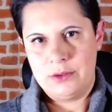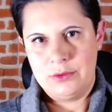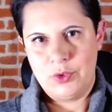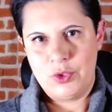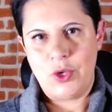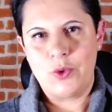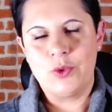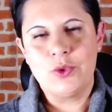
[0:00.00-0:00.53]

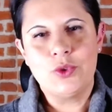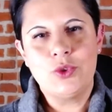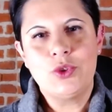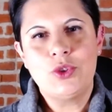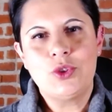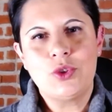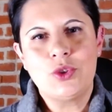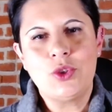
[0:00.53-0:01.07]
So
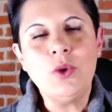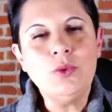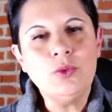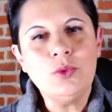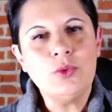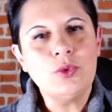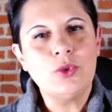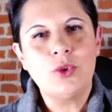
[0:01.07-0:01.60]

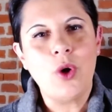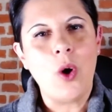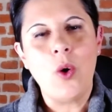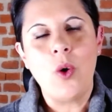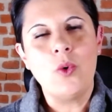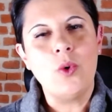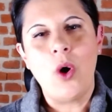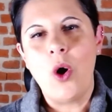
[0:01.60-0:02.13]
don't
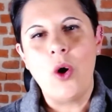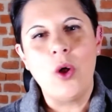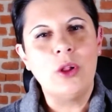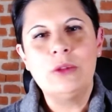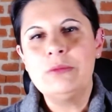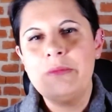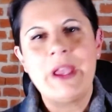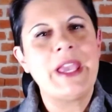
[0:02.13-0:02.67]
go
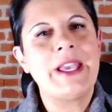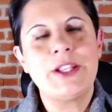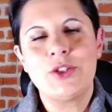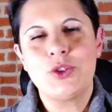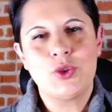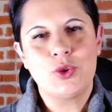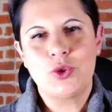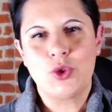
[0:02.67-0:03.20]
all
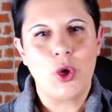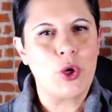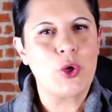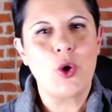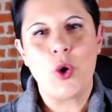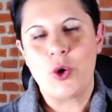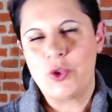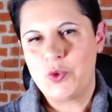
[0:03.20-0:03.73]
make
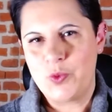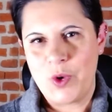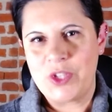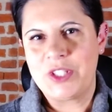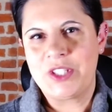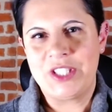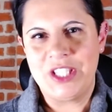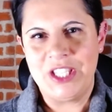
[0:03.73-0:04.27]
turquoise
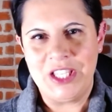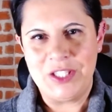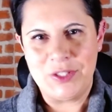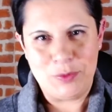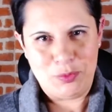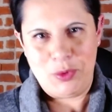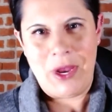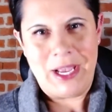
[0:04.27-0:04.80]
rusty
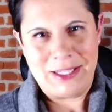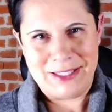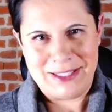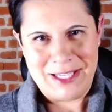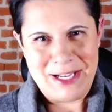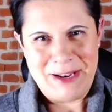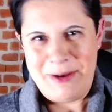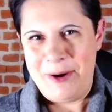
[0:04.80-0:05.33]

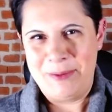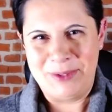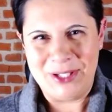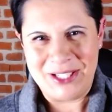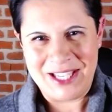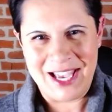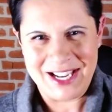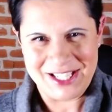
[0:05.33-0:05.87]
spreads in hope
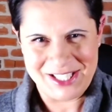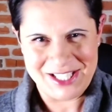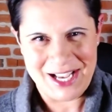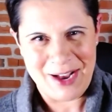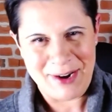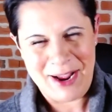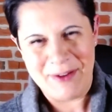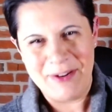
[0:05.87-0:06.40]
to get a
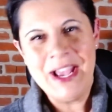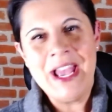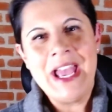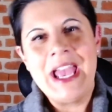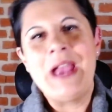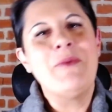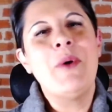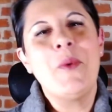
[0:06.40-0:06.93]
shout out.
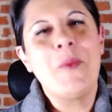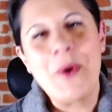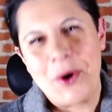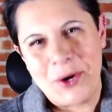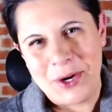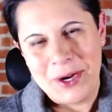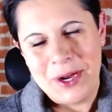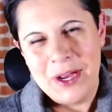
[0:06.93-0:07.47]
It won't
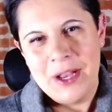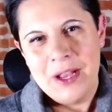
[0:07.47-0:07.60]
work.